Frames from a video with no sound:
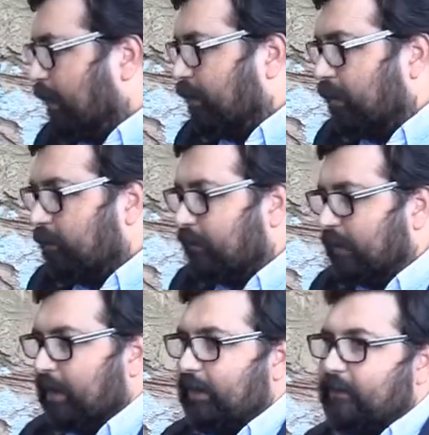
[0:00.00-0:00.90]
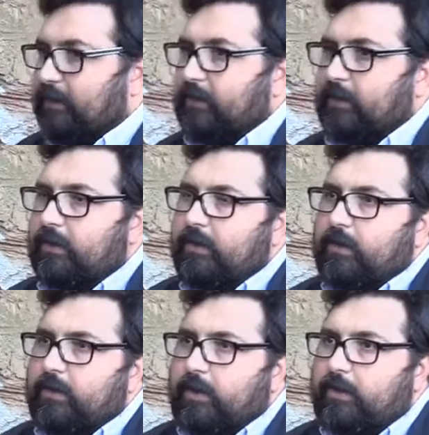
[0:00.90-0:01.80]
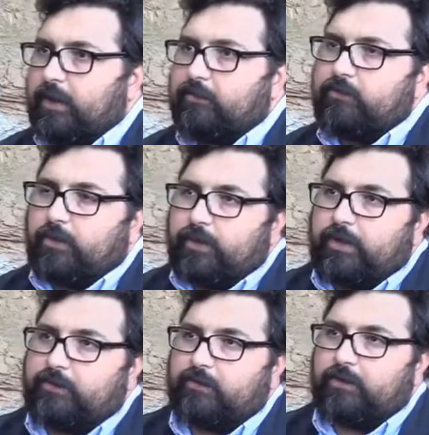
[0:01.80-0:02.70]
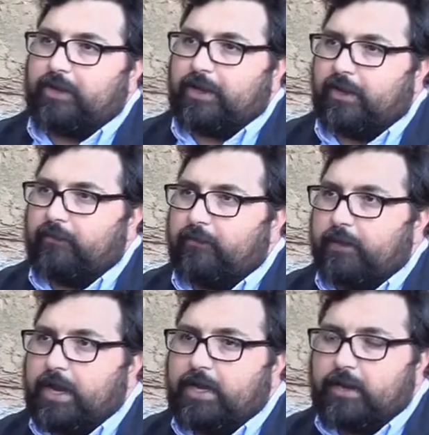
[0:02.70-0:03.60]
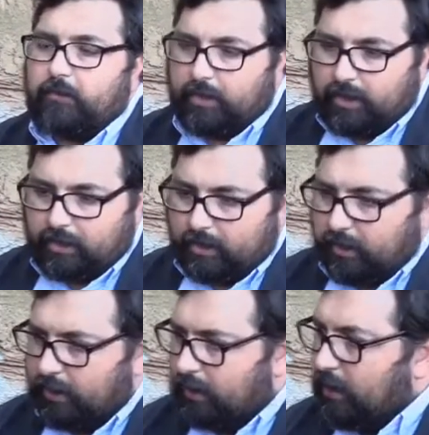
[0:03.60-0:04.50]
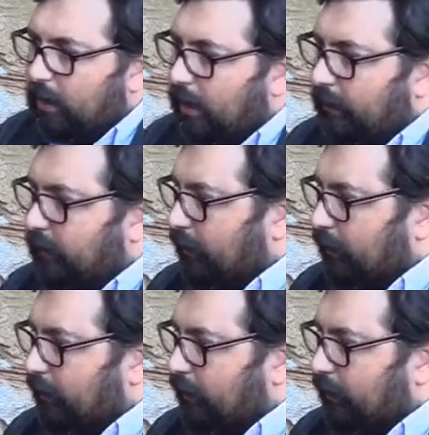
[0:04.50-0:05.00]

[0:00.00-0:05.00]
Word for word: not only resides in the industrial history of Macon, but uh, the